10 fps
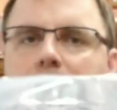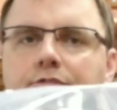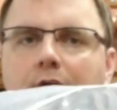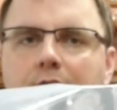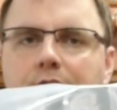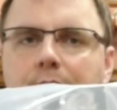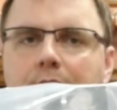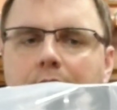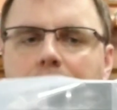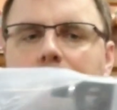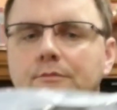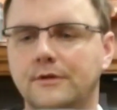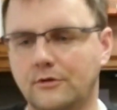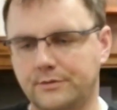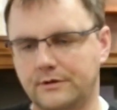excited about. Let
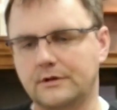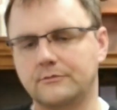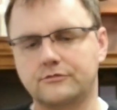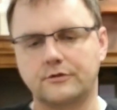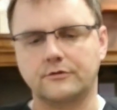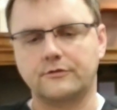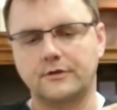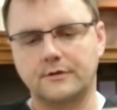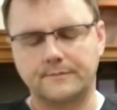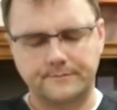me open it up and show it to you.